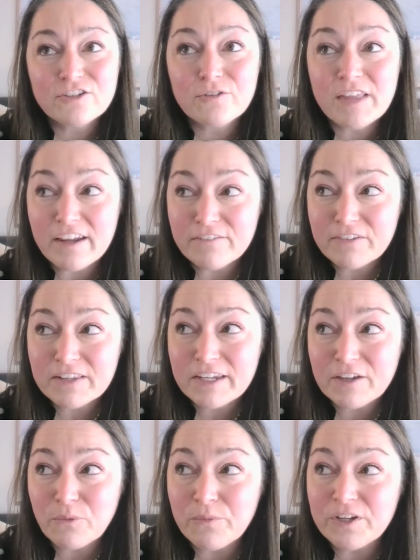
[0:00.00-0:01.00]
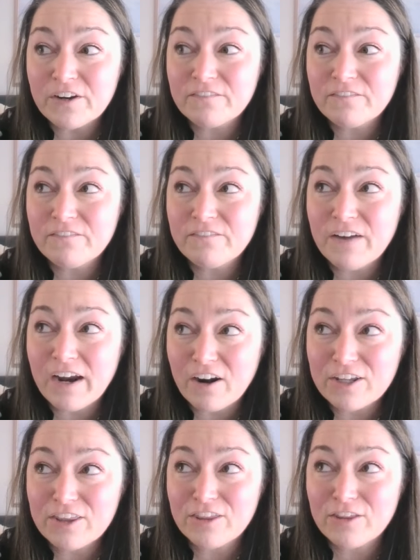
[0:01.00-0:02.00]
So, thankfully, we are
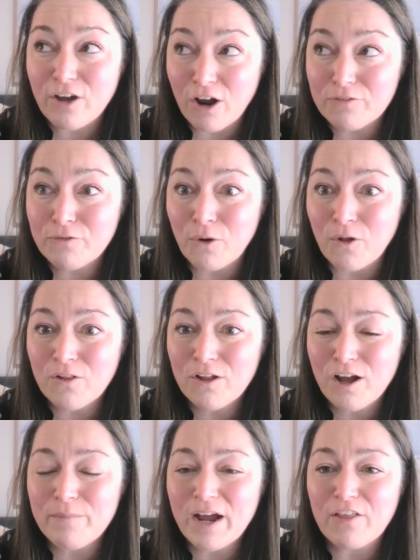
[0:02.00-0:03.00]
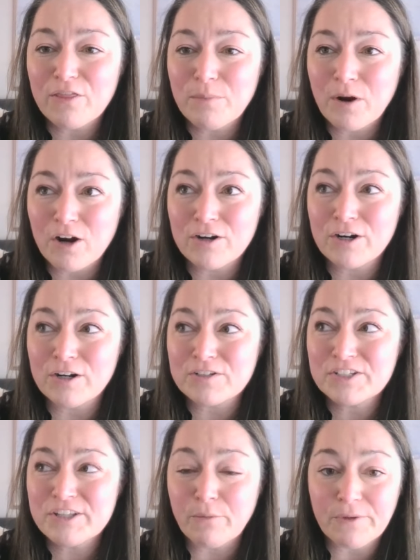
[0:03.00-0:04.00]
very thoughtful about the
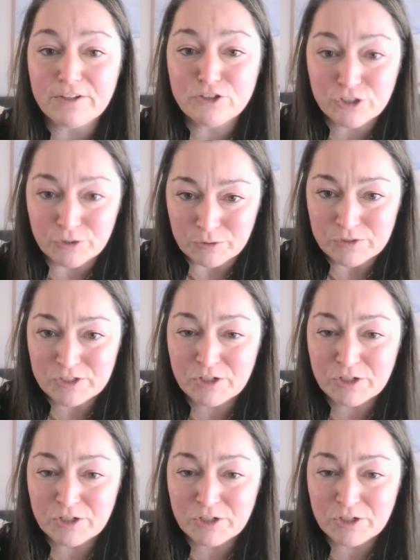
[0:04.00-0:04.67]
partners that we choose.